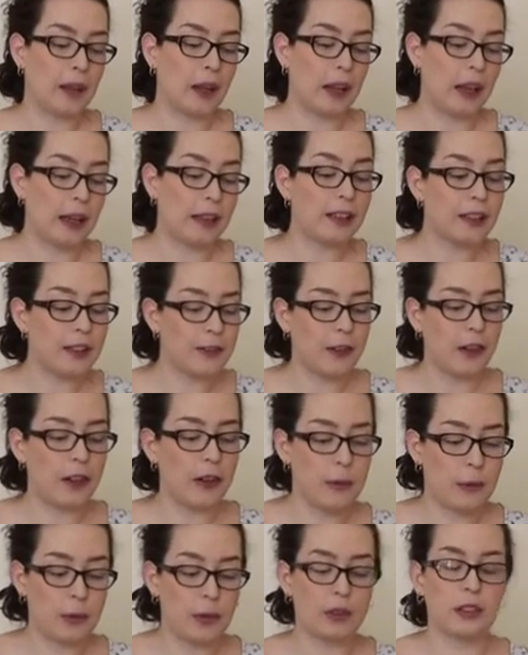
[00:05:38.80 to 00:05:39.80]
it is very
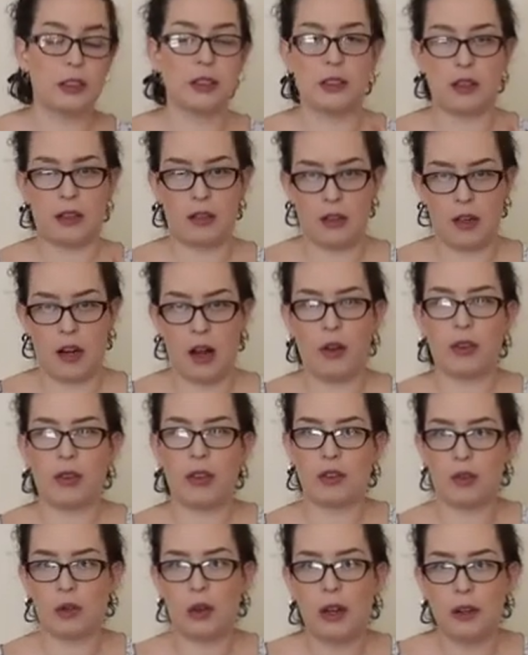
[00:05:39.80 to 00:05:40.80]
important now
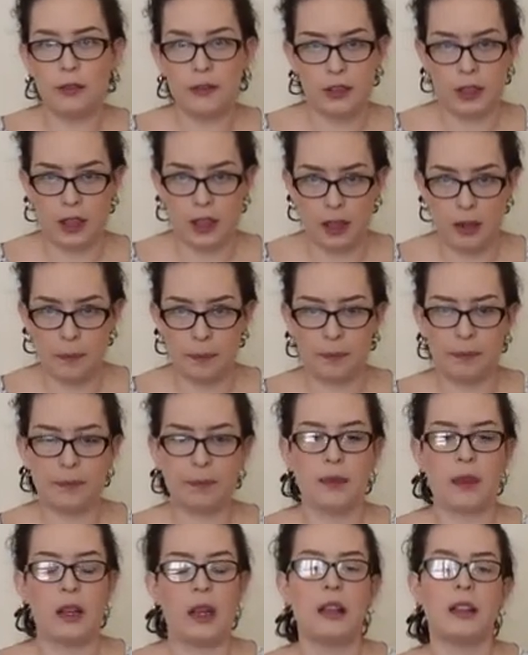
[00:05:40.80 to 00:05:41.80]
that you have time
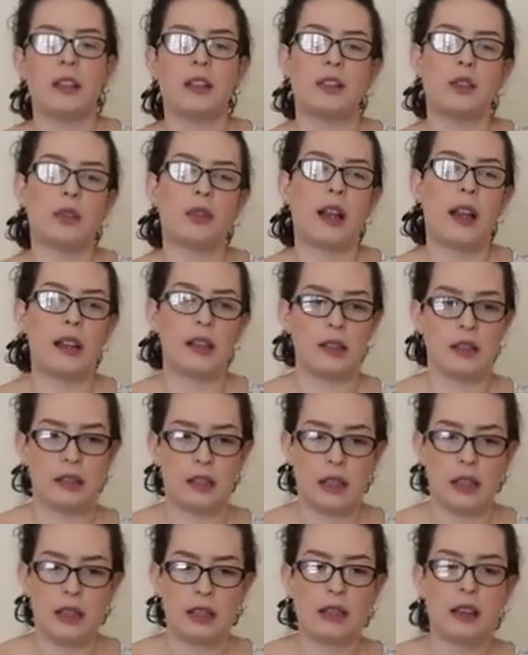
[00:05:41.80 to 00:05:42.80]
and you can
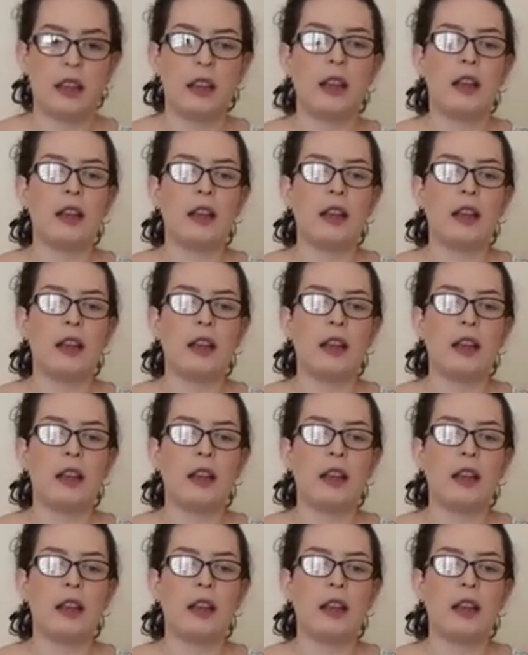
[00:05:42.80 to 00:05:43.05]
sit,